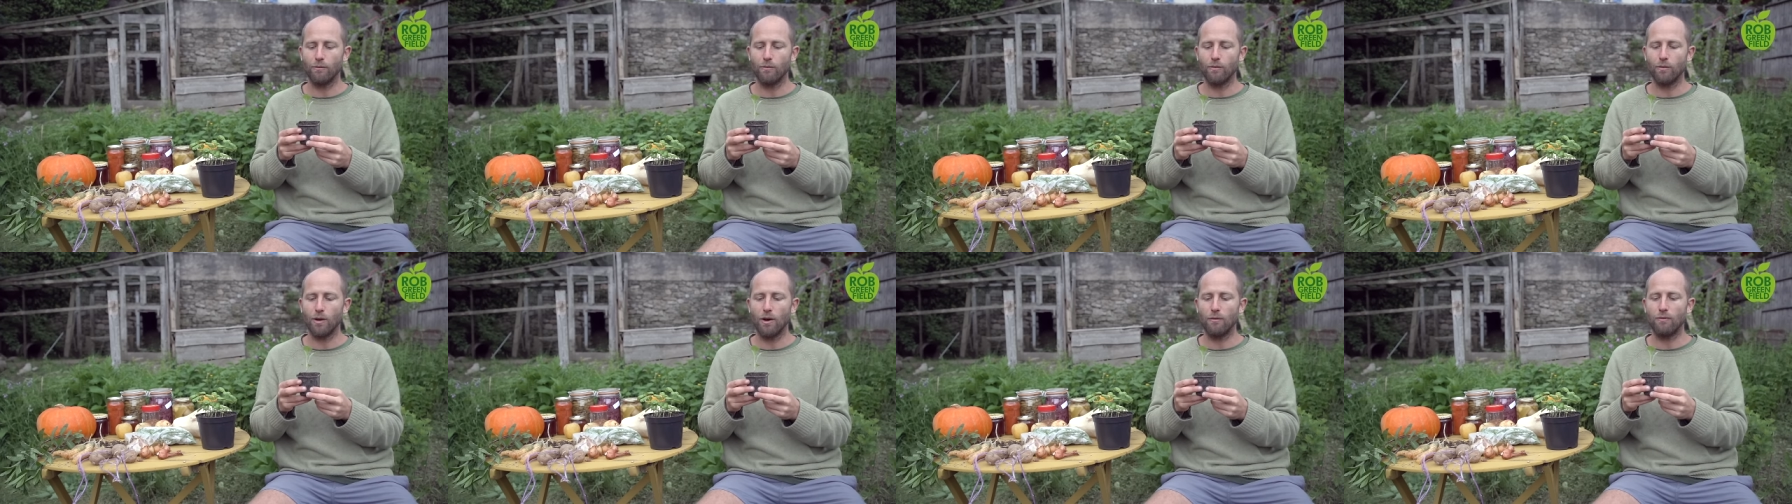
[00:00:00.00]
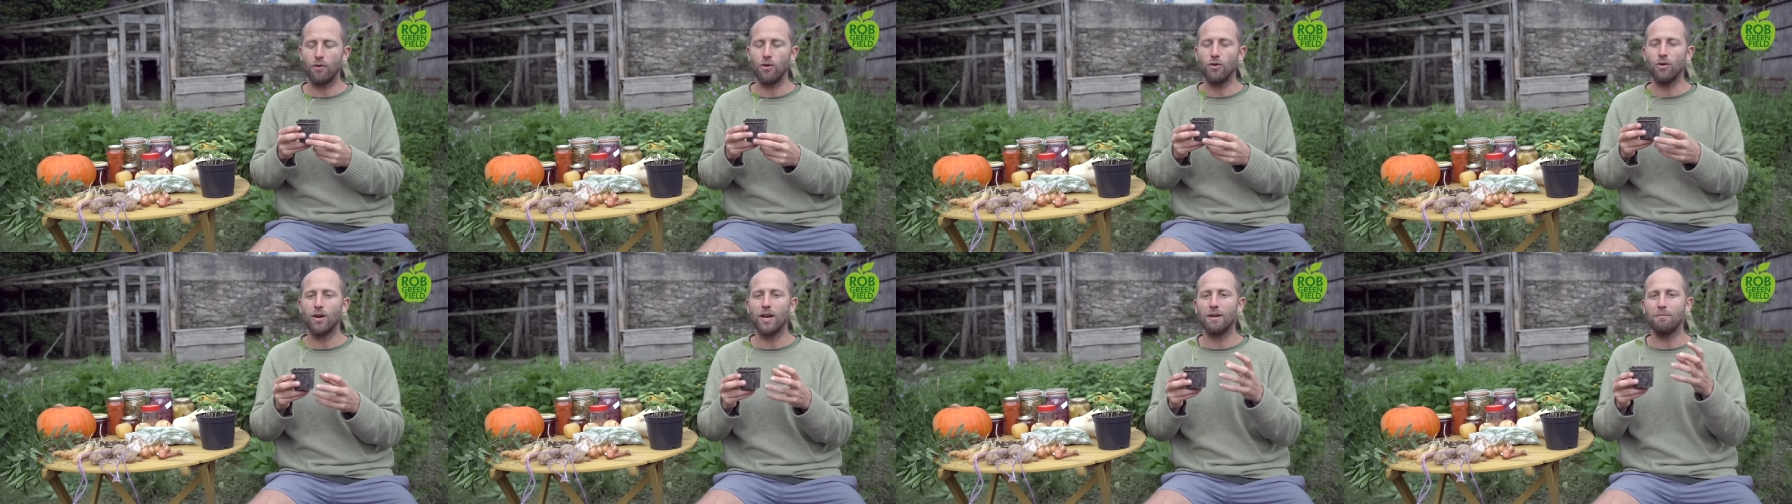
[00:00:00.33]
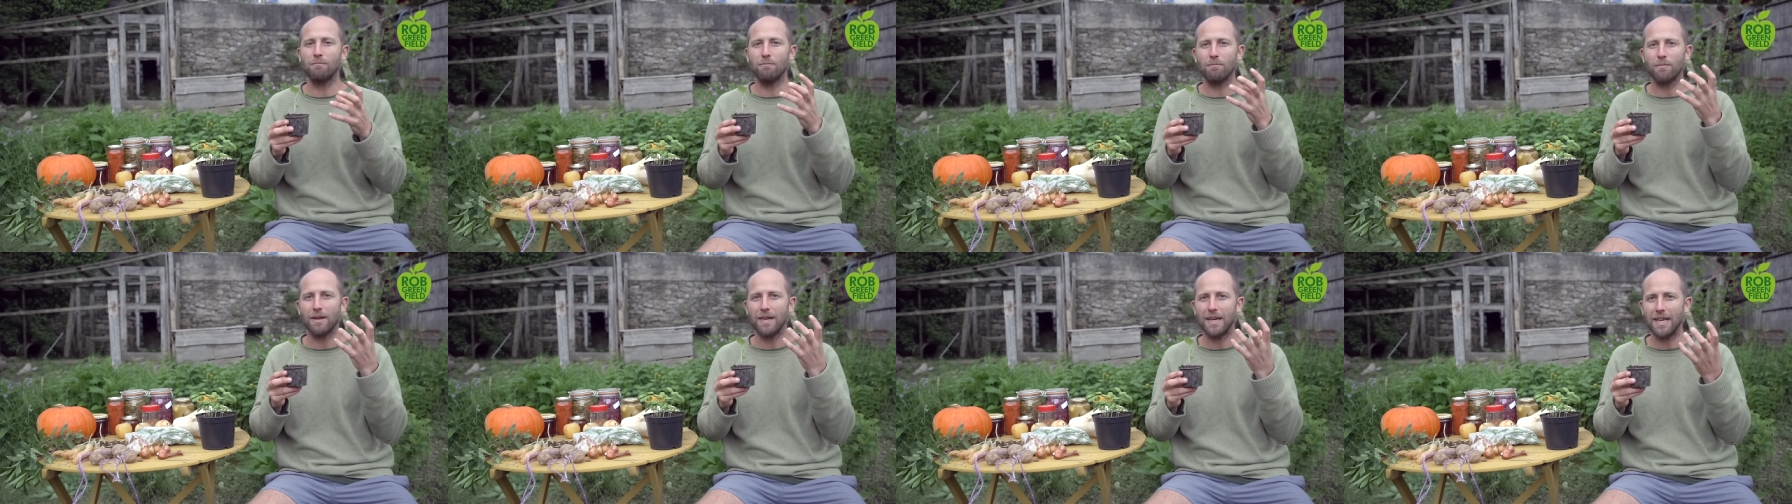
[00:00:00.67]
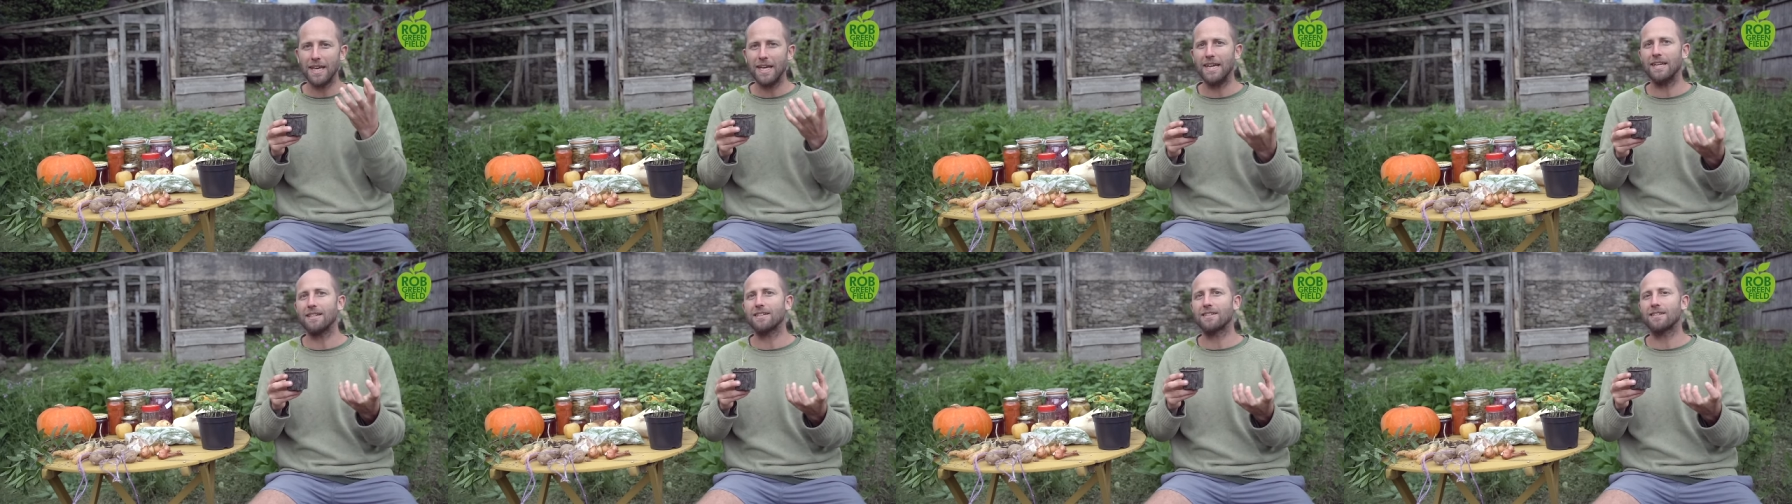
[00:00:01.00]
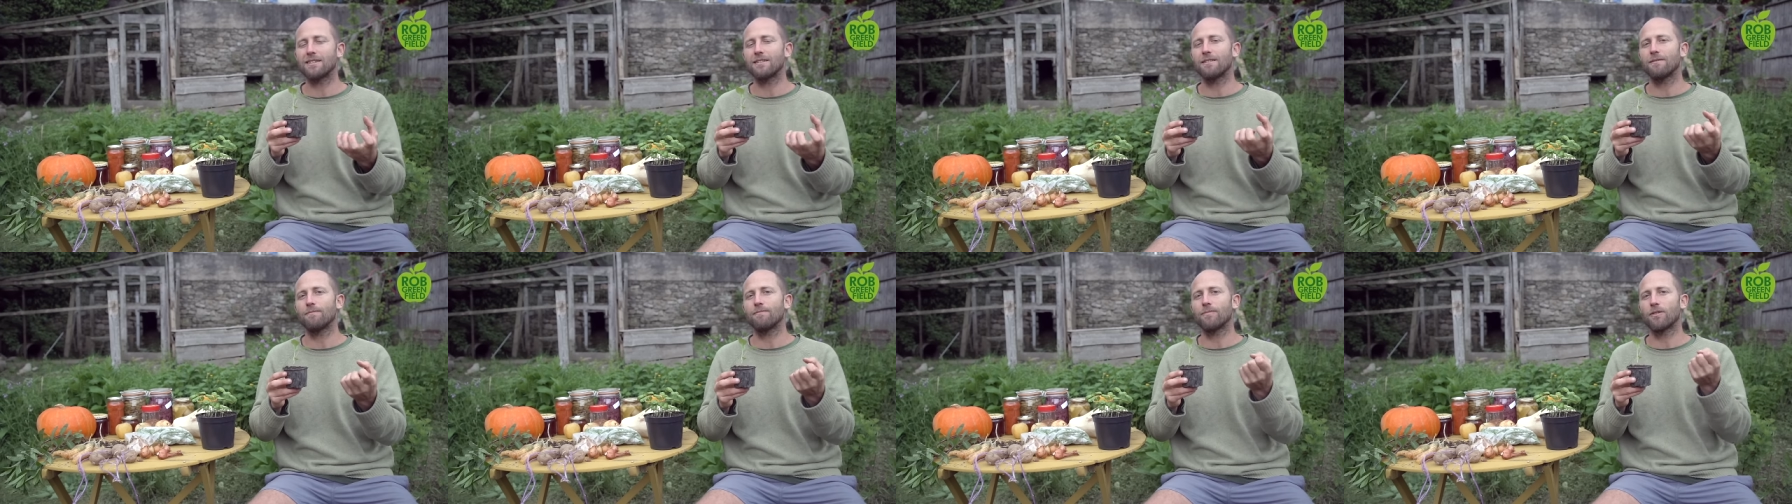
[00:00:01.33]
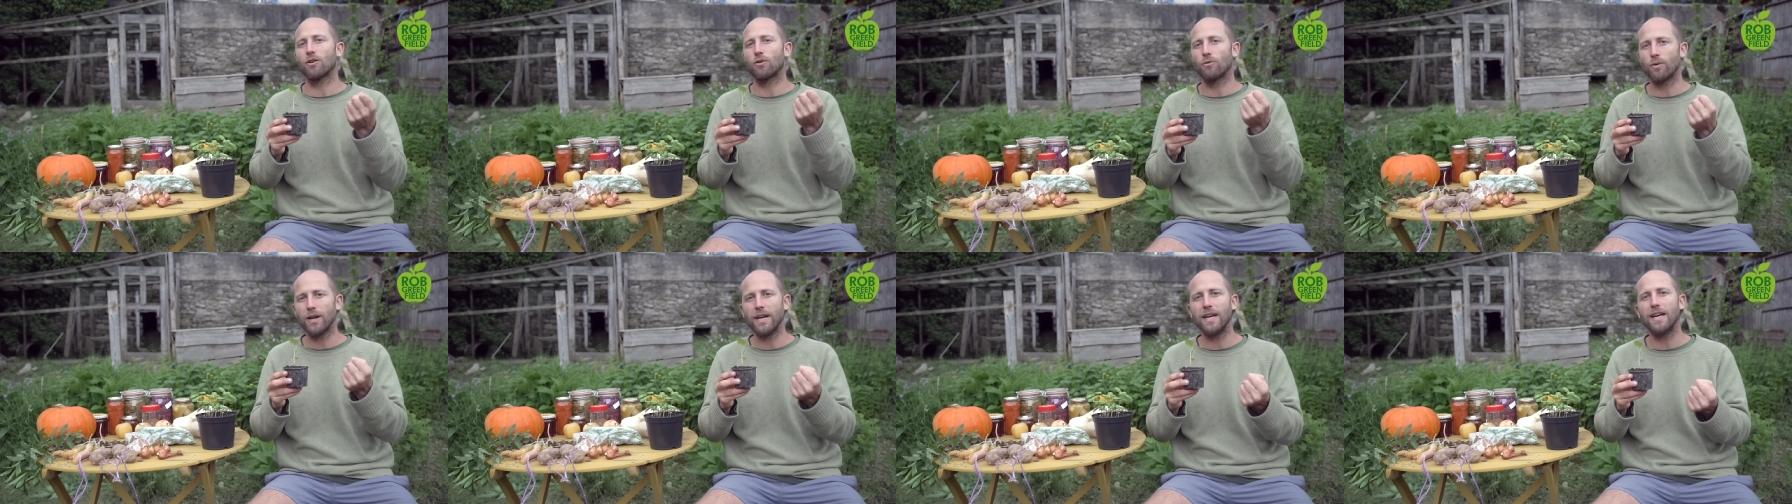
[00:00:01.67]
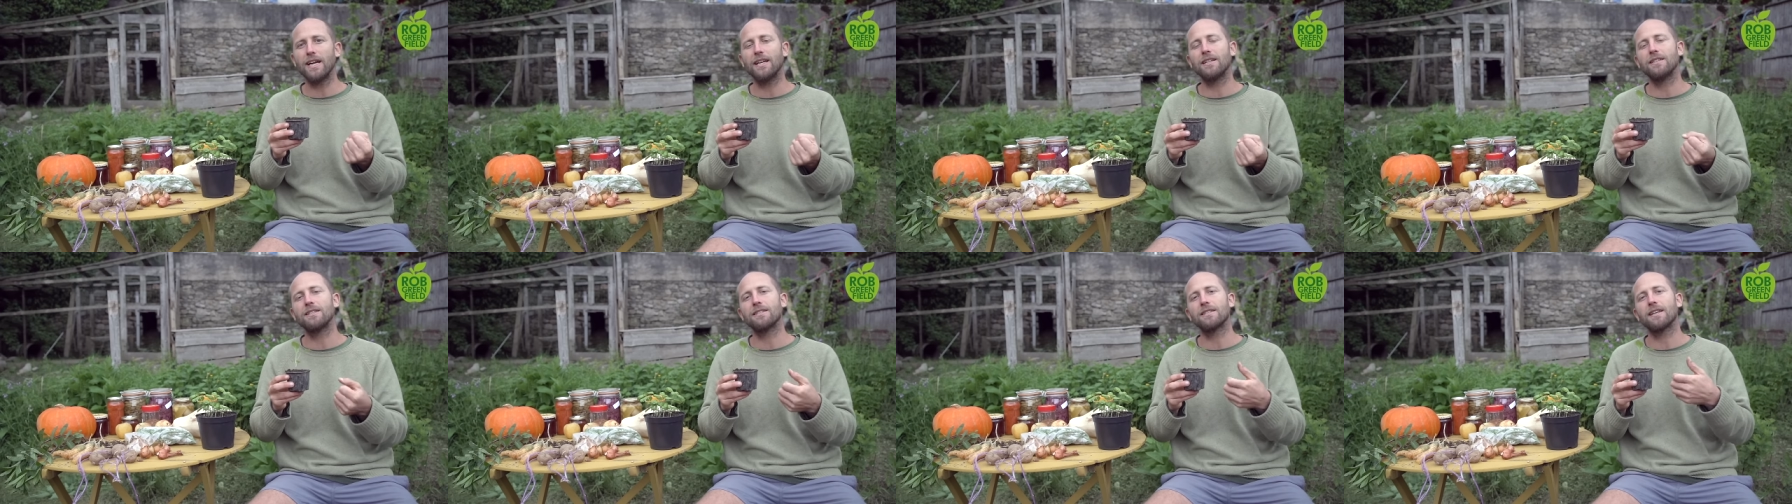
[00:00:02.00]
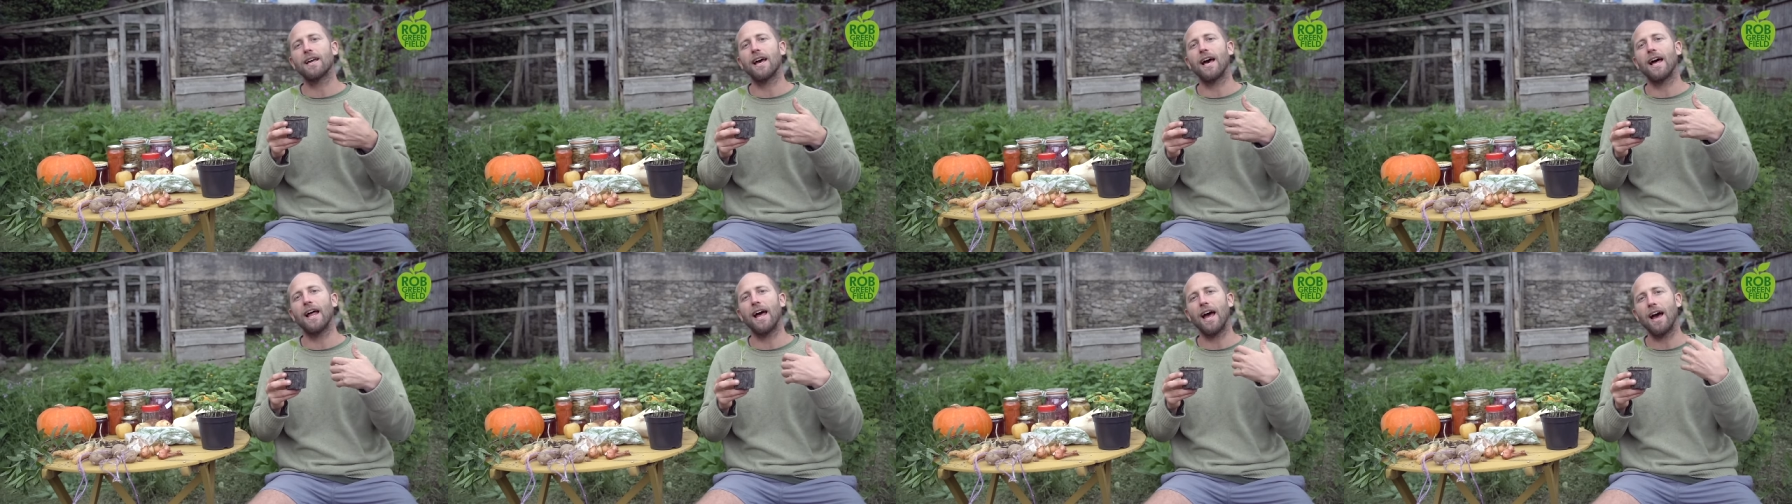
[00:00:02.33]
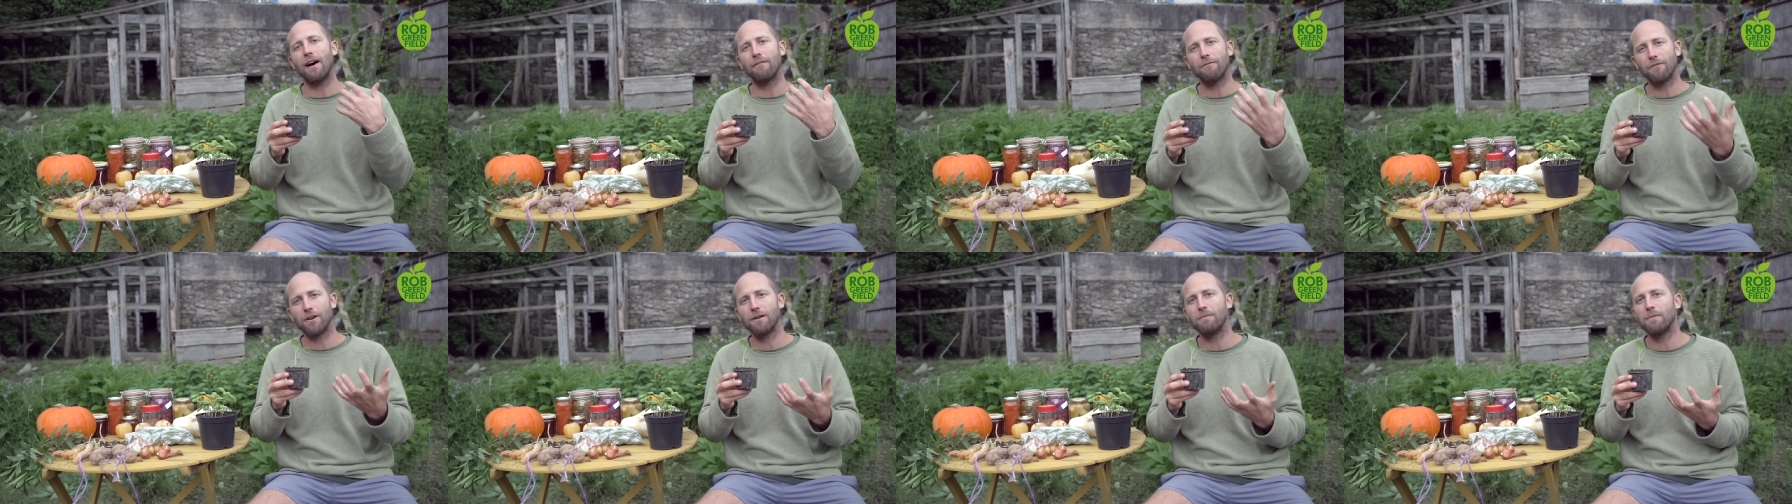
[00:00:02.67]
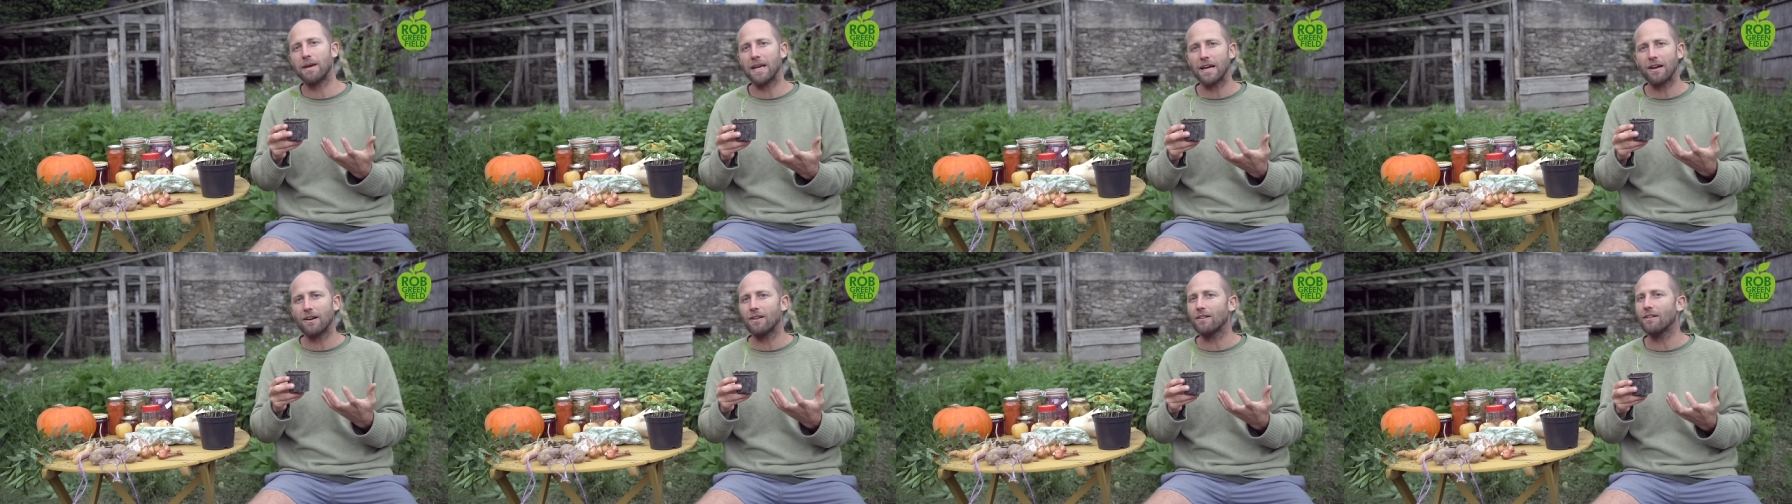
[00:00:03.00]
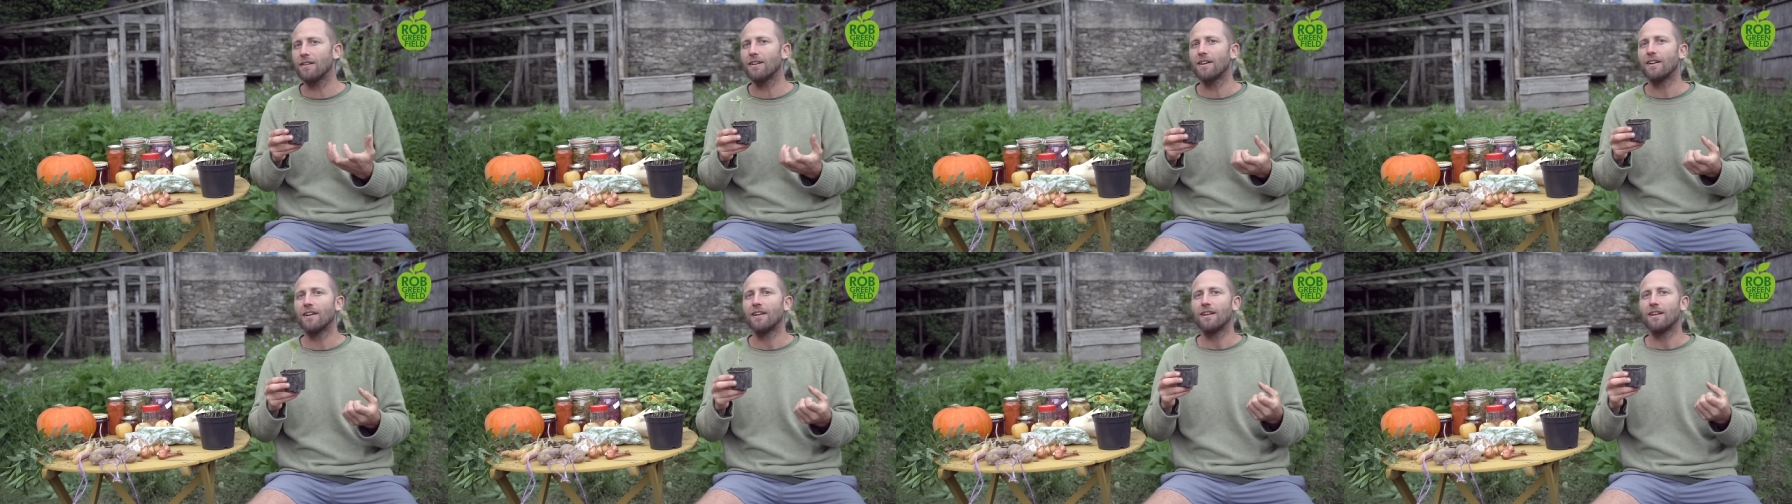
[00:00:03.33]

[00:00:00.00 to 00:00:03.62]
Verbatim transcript: if you can eat greens at every meal,